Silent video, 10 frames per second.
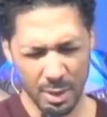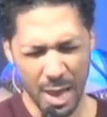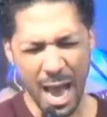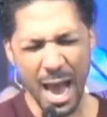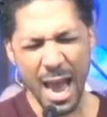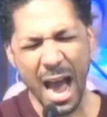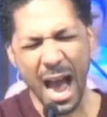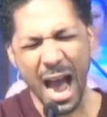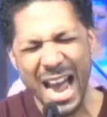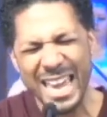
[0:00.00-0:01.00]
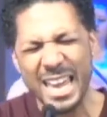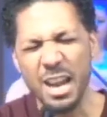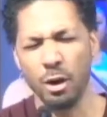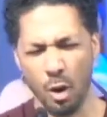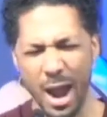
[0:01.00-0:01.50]
I
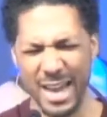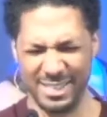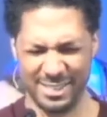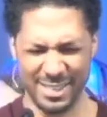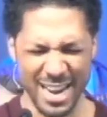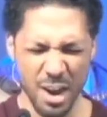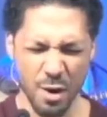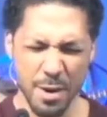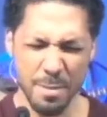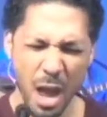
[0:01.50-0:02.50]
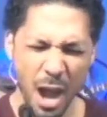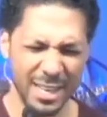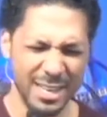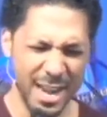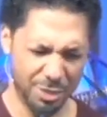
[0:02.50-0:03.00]
hear Christ. I hear him
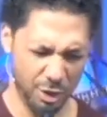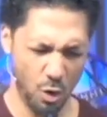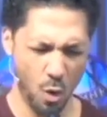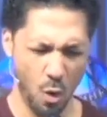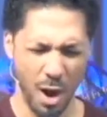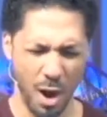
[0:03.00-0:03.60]
knocking at the door.